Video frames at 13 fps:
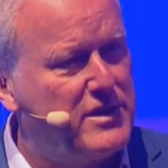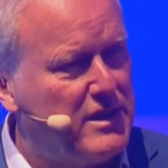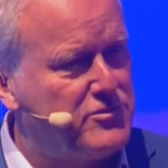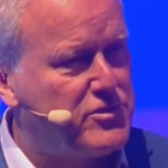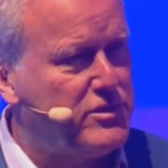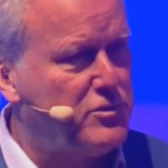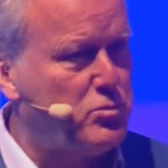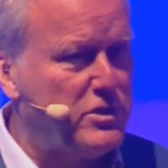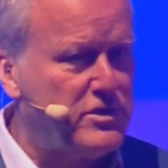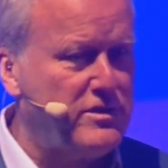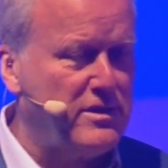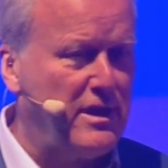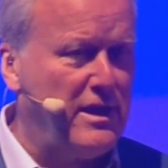countries, which
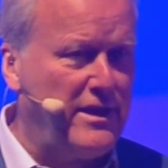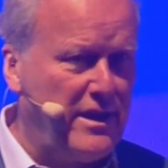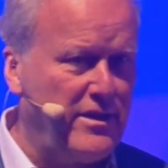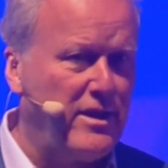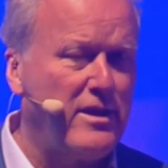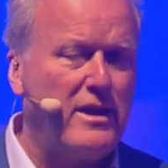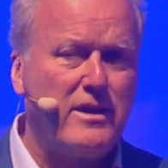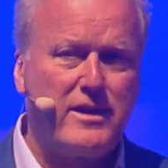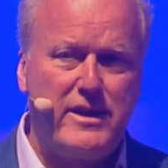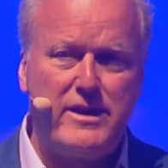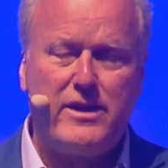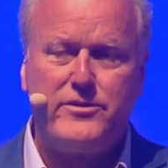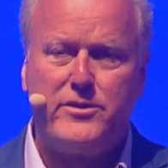is another
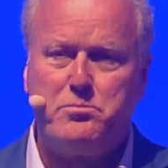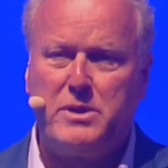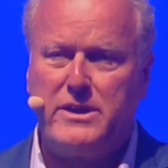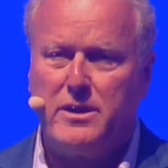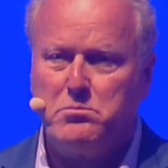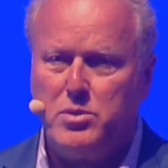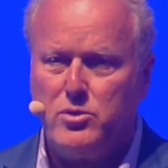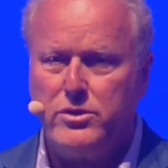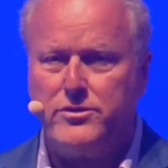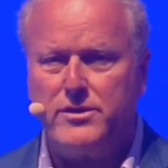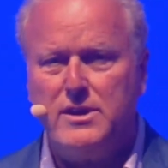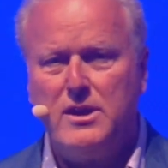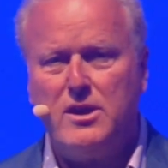key underpinning
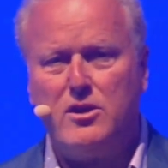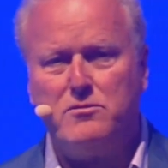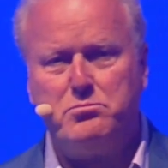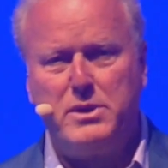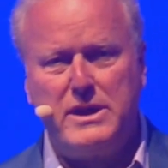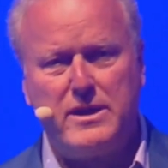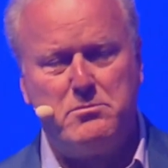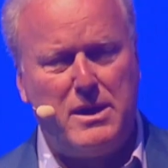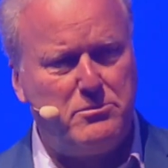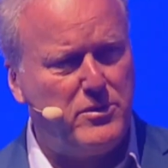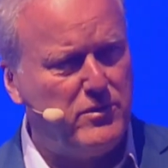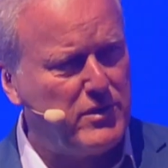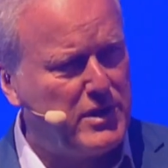point of being a
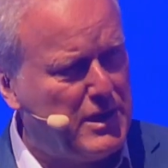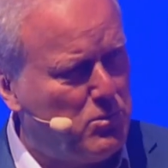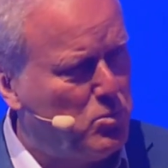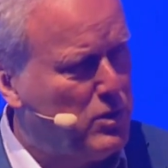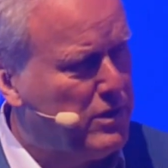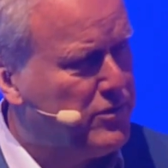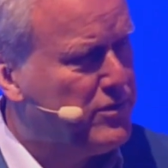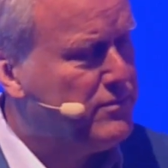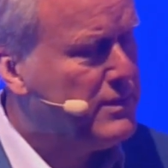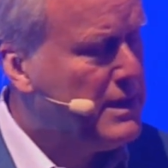member of the Commonwealth.